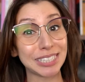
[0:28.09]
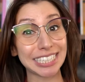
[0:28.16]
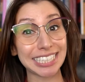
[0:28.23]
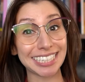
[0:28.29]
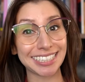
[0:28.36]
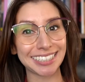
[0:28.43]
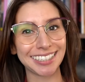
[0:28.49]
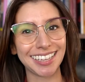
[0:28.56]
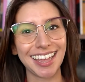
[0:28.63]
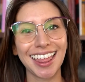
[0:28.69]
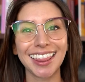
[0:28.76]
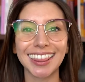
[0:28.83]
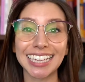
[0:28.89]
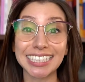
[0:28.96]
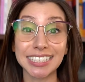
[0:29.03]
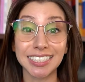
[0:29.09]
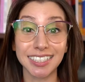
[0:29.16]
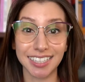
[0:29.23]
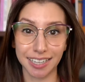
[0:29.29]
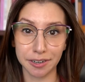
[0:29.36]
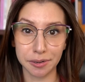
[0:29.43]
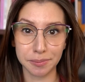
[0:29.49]
Tia, licensed
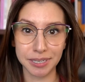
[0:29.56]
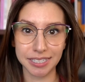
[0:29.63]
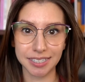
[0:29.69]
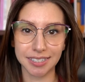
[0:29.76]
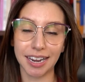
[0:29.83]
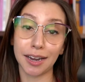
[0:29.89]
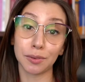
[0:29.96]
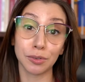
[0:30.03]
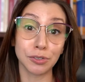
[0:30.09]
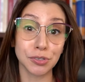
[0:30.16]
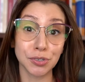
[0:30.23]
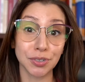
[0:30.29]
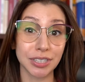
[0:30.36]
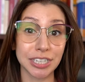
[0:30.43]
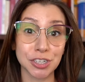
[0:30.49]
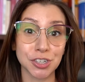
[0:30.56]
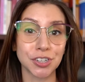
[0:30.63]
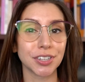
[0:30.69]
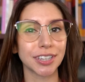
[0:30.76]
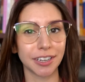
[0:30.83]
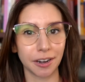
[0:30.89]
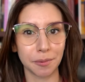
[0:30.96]
therapist at Roots Relational
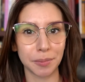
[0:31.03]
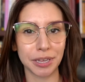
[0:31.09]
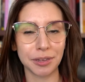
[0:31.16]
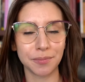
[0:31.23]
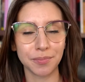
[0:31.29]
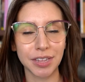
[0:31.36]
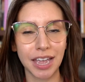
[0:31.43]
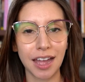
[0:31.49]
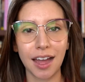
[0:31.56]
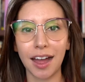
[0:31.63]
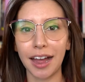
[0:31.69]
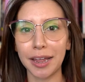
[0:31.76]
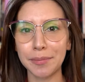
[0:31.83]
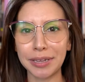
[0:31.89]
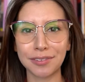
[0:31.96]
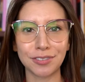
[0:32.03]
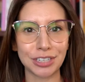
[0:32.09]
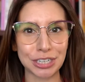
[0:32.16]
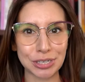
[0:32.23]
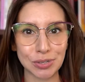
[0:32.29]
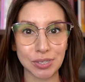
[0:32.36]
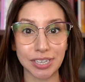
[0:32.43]
Therapy. I make
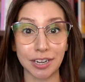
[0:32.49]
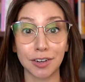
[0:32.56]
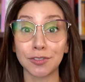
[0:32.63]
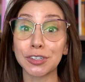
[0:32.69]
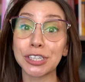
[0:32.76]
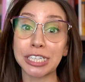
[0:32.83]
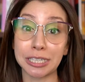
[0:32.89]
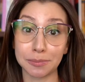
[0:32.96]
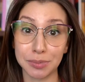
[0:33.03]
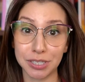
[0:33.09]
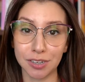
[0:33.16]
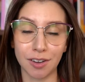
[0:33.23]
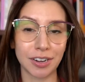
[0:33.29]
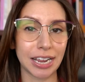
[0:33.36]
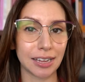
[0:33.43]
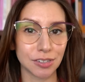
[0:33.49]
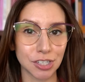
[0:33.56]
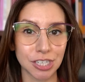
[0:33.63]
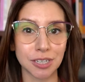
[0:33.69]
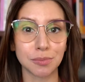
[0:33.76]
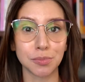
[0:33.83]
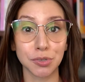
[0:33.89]
videos that offer tips on how
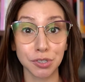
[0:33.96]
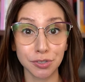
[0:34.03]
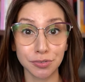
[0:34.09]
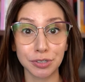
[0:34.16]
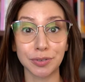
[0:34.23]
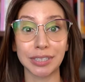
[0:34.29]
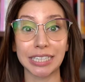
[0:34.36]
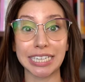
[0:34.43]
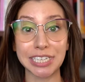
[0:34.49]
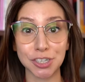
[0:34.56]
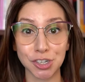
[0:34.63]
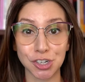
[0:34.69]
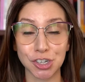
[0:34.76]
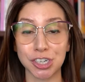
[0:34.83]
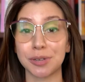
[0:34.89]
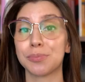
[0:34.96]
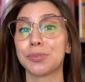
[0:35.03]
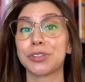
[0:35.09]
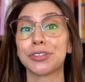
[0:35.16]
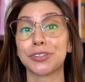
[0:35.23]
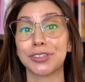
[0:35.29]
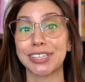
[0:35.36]
to improve your relationship
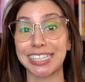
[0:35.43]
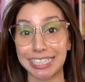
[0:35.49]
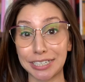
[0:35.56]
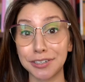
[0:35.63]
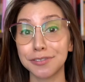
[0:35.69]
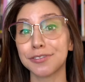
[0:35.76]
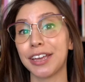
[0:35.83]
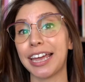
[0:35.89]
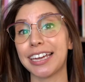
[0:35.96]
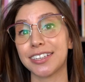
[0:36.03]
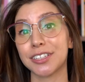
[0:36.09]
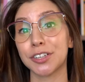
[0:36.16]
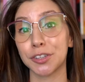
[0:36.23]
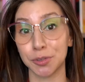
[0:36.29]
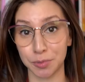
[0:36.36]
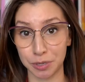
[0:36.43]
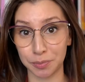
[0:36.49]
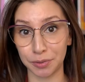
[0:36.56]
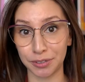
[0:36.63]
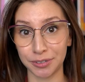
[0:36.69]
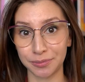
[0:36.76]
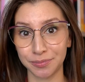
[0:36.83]
with yourself and other
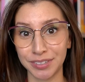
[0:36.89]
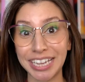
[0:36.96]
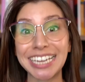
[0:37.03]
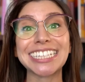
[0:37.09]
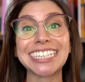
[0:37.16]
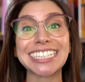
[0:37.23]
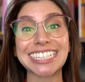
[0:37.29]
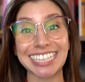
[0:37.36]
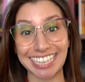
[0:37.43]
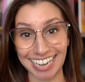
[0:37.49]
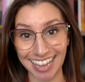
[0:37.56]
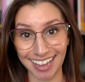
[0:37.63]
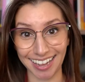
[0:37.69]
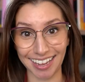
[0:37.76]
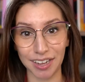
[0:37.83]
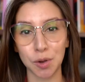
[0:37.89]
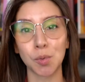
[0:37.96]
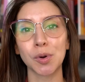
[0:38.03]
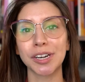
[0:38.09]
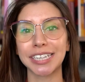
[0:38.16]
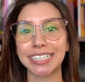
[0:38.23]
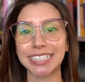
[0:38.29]
people. Today,
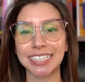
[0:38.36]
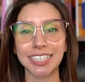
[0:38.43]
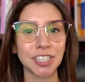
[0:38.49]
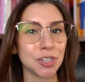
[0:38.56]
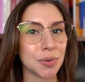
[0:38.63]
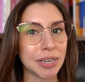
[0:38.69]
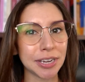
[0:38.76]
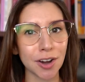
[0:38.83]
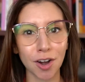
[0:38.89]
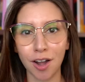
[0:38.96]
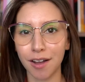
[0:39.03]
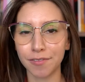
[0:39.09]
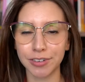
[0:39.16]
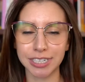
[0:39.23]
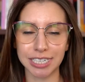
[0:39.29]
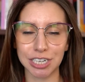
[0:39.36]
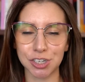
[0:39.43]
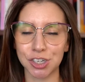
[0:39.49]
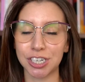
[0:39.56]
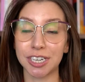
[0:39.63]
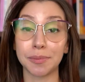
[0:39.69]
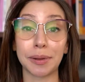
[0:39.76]
we're continuing our
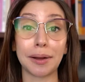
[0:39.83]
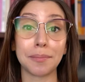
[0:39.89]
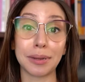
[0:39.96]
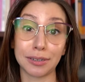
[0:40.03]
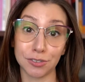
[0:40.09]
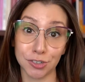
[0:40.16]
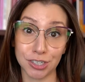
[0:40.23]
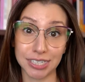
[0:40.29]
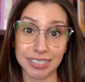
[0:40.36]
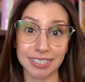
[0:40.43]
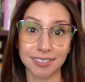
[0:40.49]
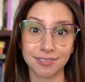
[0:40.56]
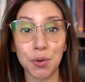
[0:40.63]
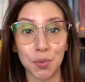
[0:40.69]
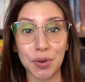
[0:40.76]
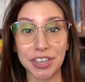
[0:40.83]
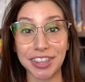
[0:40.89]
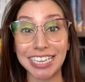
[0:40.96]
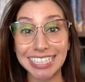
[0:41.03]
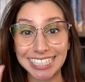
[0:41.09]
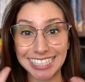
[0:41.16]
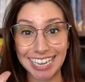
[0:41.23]
conversation about boundaries with
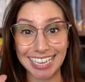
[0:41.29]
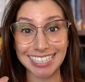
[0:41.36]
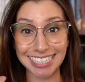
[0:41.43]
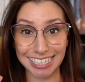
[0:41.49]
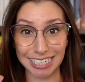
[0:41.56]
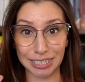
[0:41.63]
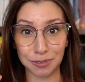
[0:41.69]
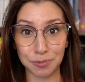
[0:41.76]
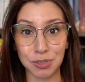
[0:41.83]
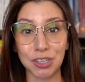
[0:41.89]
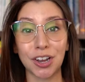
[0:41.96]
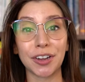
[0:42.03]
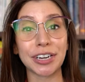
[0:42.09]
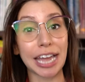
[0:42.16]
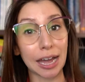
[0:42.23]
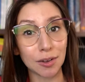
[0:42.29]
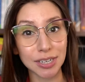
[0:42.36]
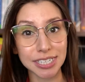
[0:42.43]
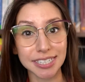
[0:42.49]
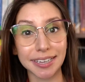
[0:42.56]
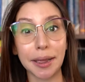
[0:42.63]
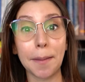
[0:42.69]
10 tips on how to
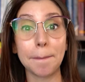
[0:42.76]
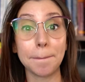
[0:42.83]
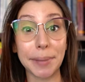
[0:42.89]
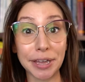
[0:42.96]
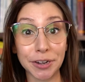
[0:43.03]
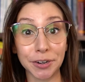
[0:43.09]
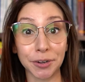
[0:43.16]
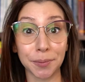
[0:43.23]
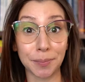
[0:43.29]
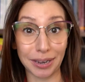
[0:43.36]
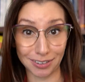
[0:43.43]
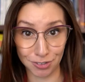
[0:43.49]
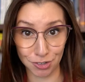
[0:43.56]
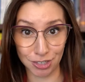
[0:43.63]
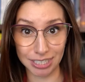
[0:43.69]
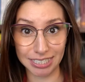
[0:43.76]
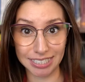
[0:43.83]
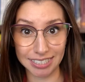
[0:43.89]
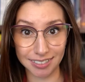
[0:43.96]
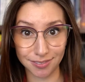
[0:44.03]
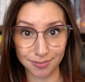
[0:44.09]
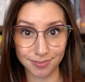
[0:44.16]
set better boundaries.